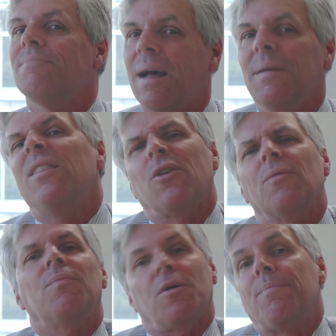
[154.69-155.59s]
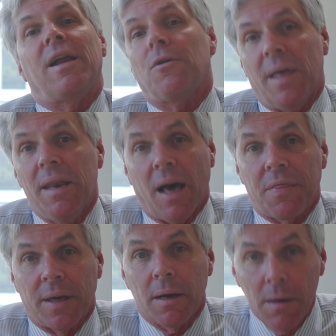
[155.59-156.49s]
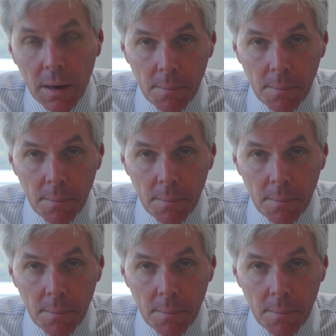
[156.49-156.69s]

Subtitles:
they're better than nothing.